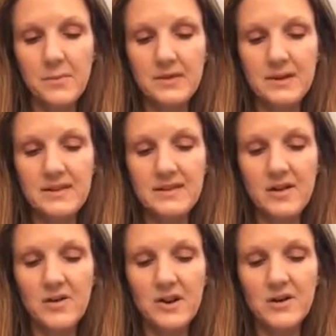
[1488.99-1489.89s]
But it is
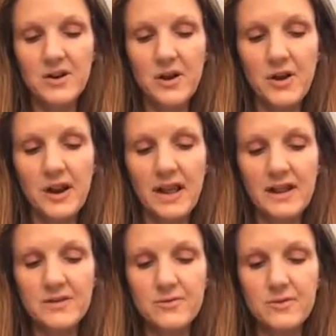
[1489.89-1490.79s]
not a turning
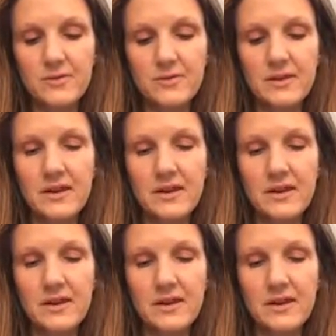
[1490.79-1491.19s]
at all.